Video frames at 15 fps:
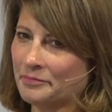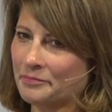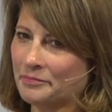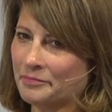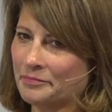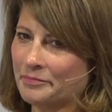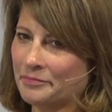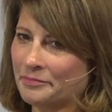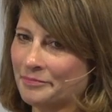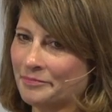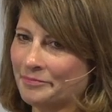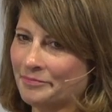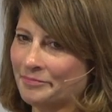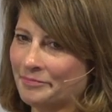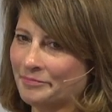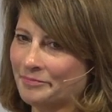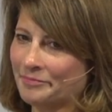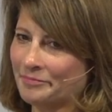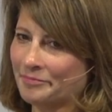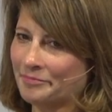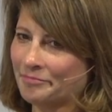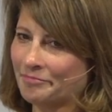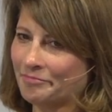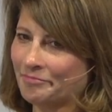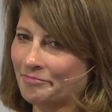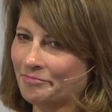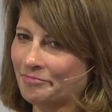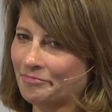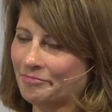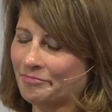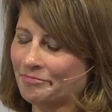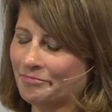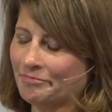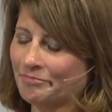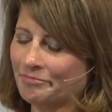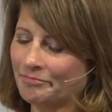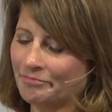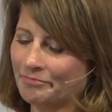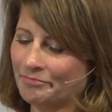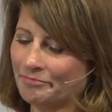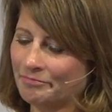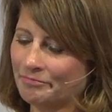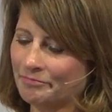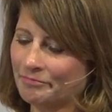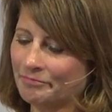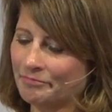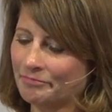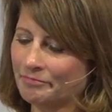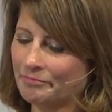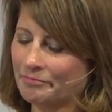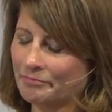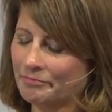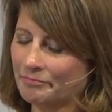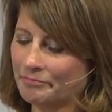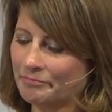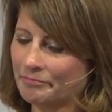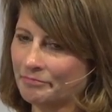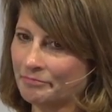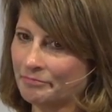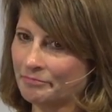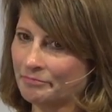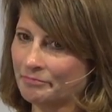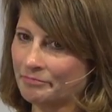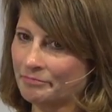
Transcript: (not speaking)